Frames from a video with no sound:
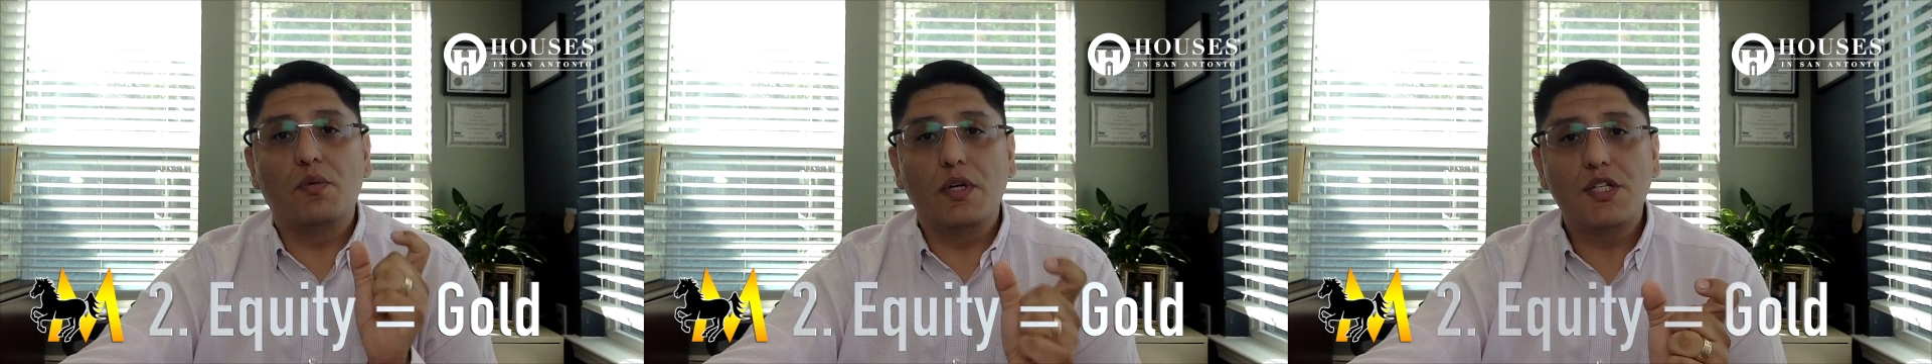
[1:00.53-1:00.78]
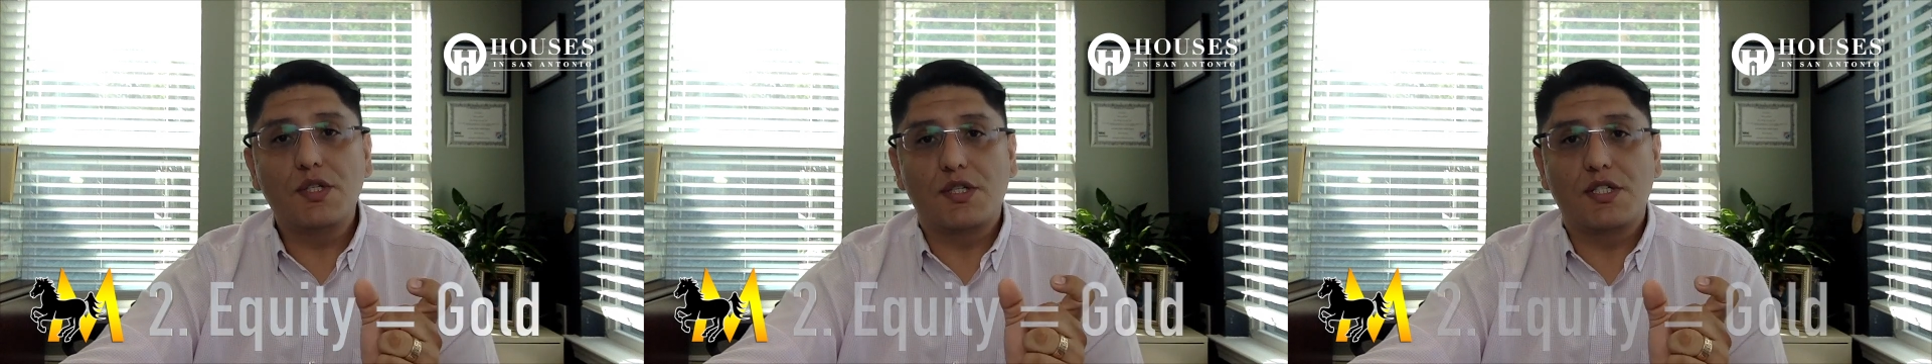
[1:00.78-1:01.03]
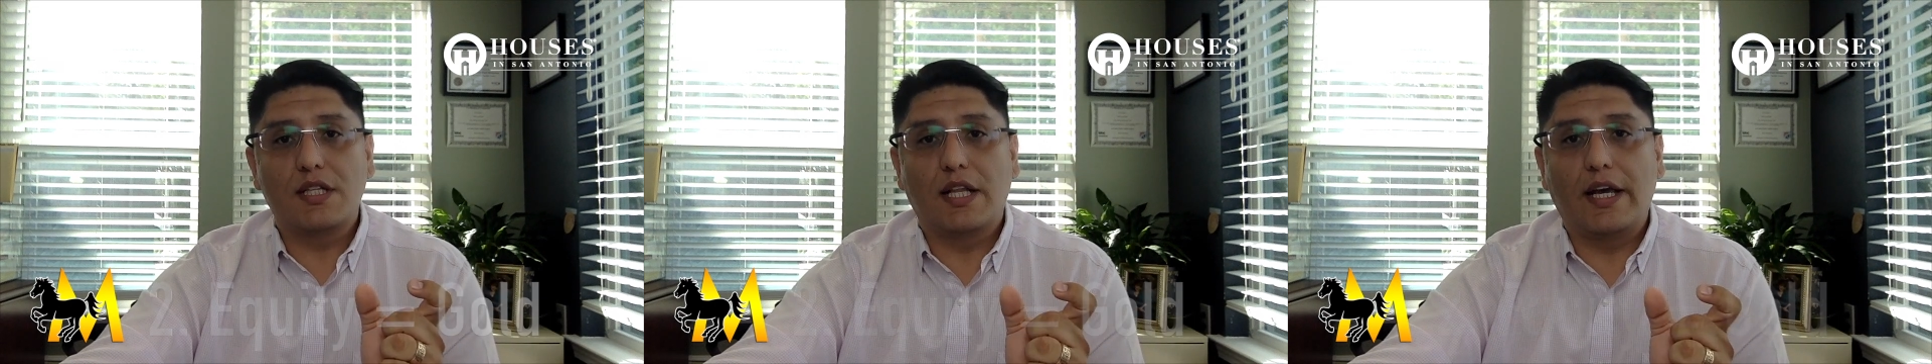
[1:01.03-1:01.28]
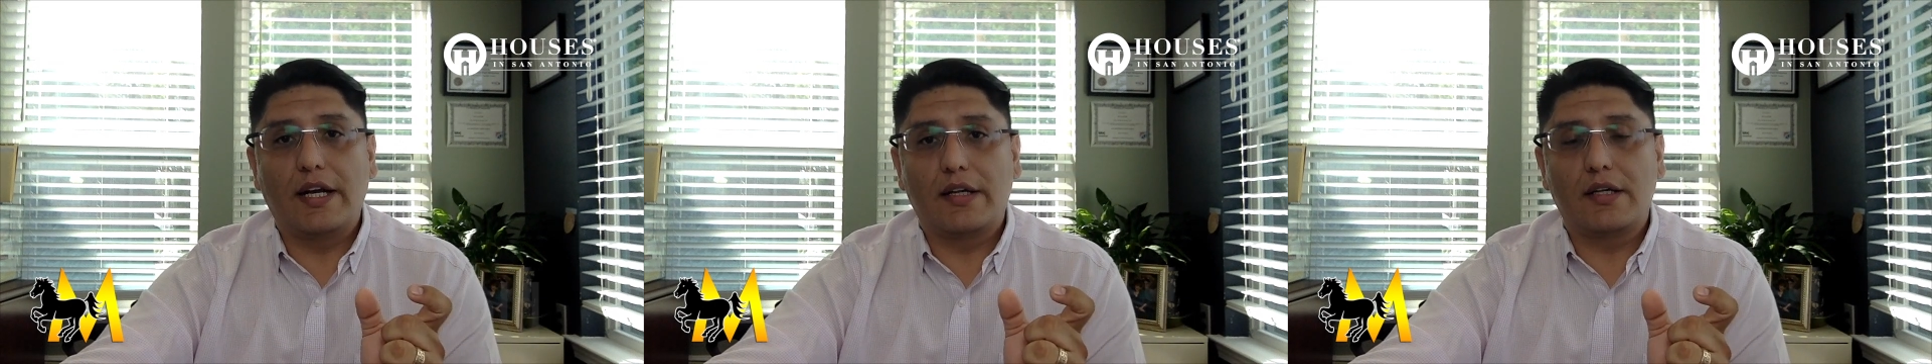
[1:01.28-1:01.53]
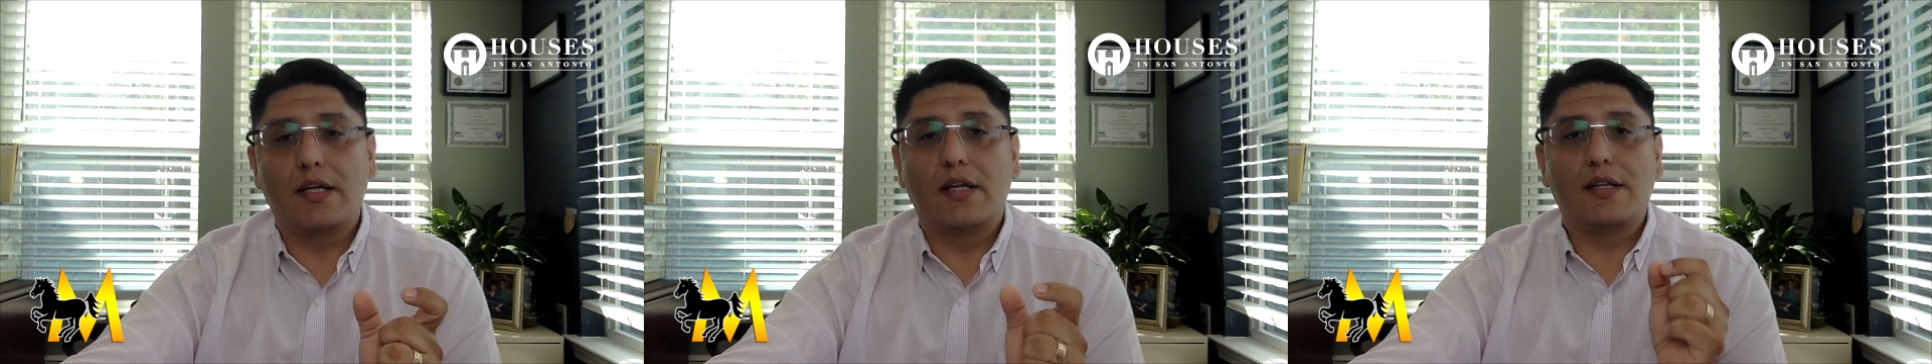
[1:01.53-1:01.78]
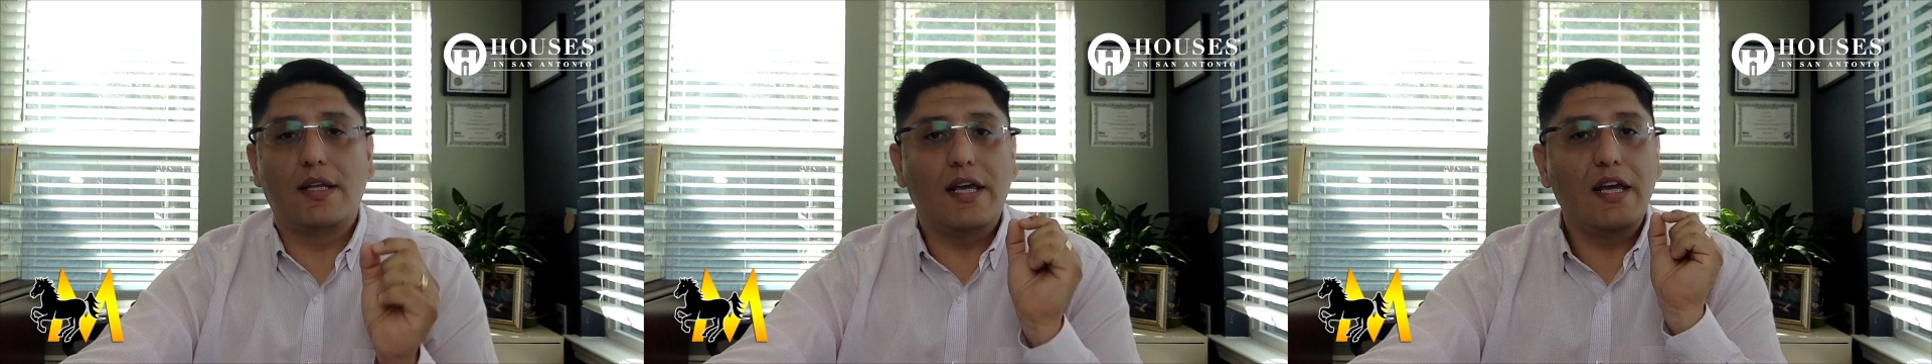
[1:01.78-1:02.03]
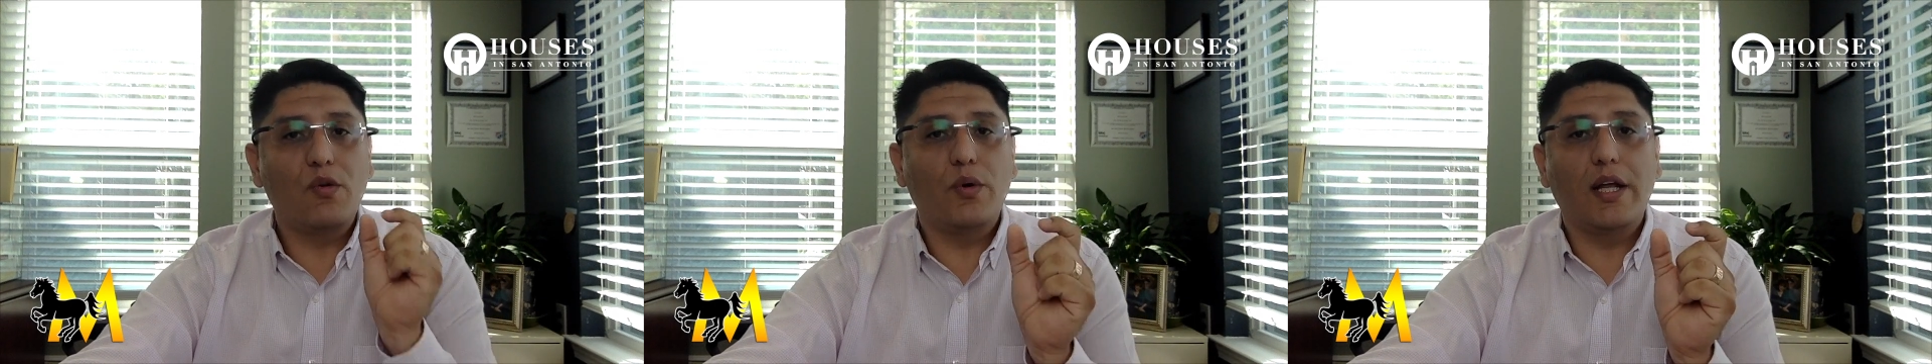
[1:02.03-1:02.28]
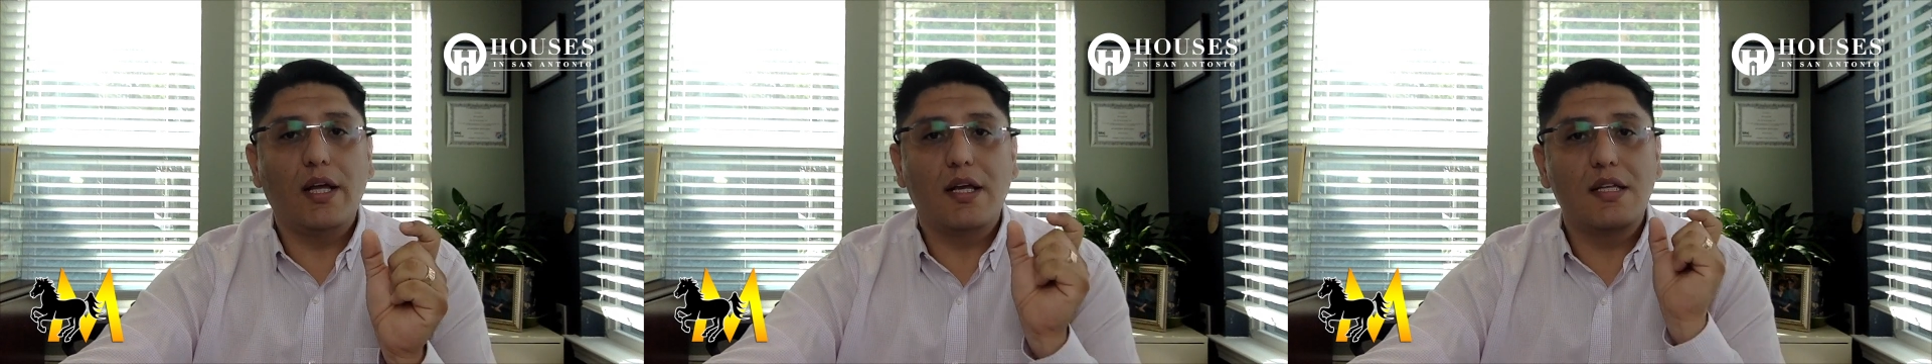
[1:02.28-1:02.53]
resource later. The
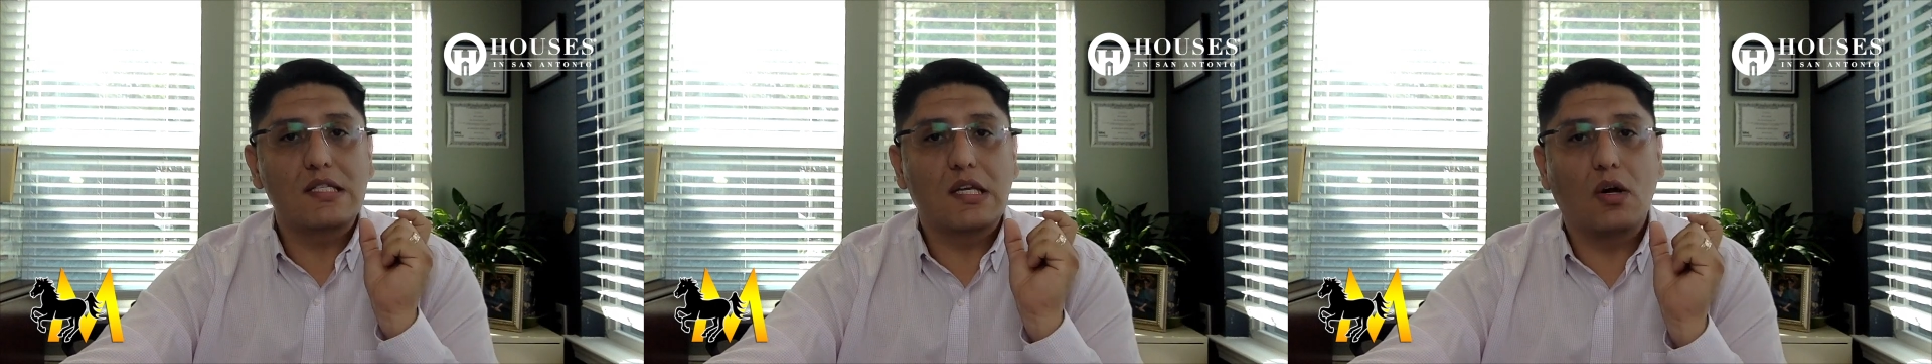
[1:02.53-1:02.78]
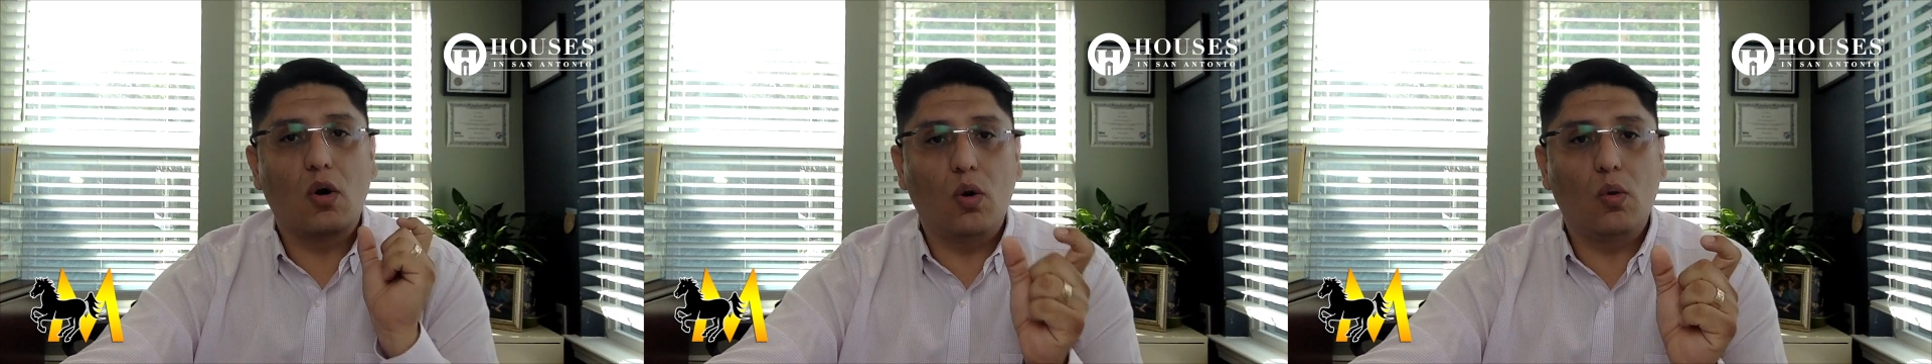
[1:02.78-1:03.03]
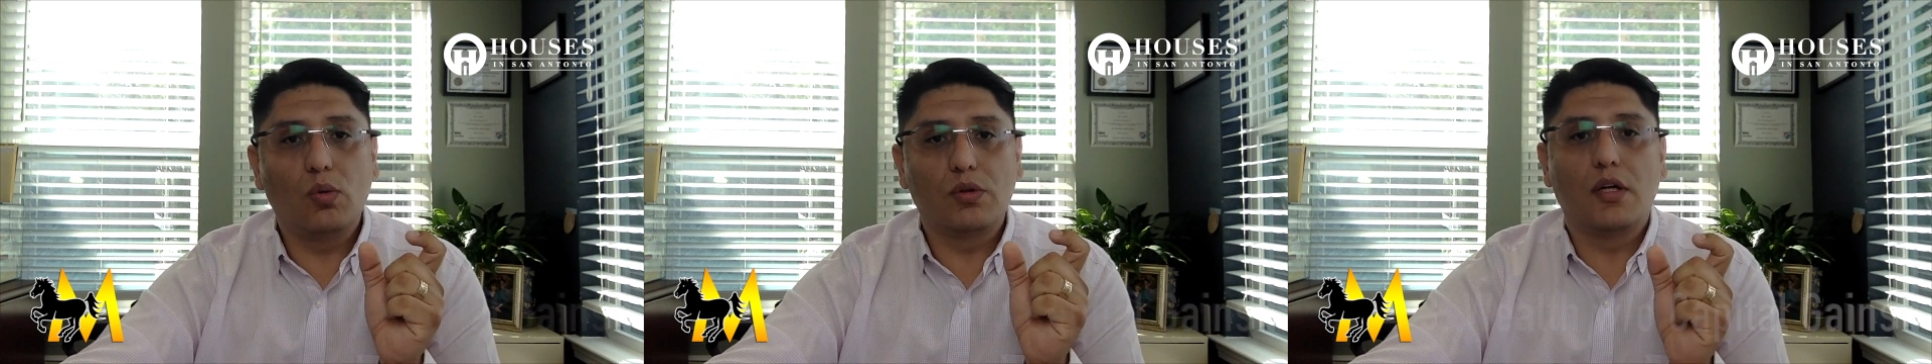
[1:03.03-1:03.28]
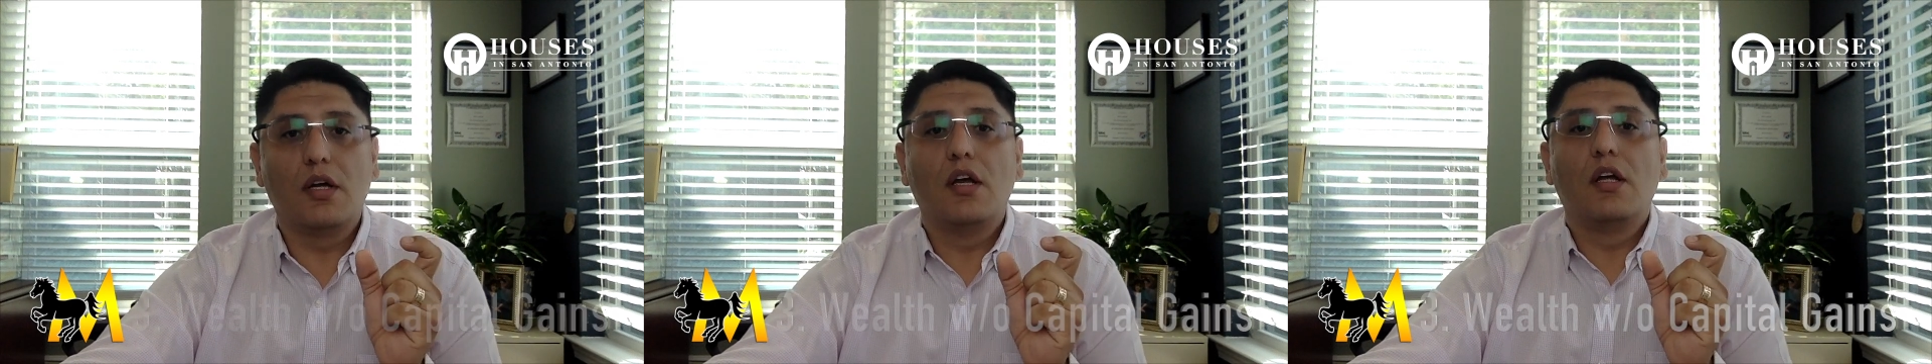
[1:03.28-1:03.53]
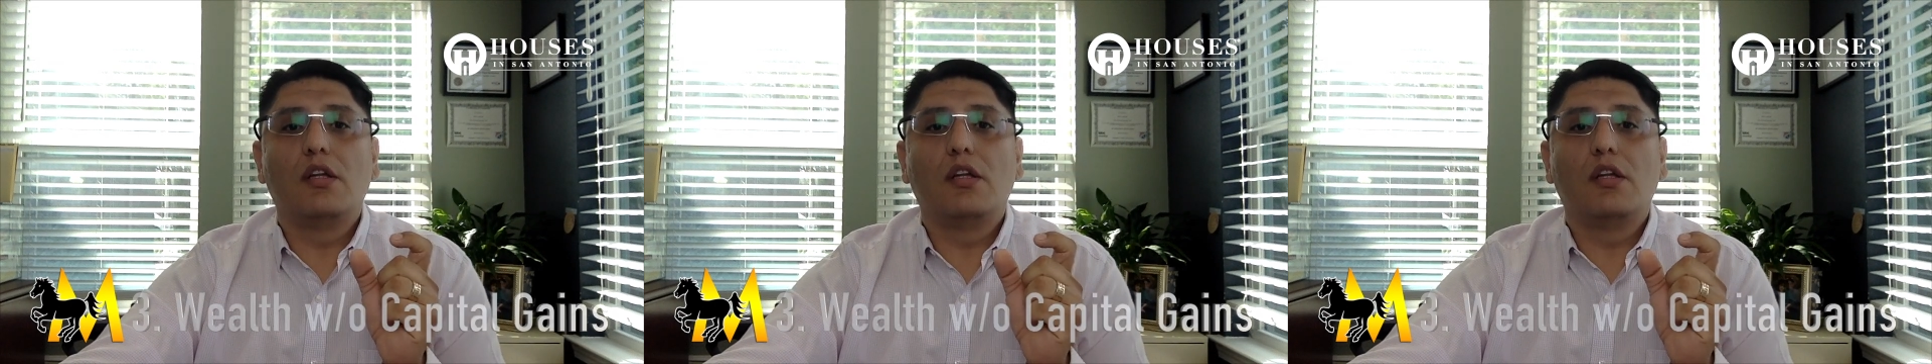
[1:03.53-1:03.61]
equity is gold.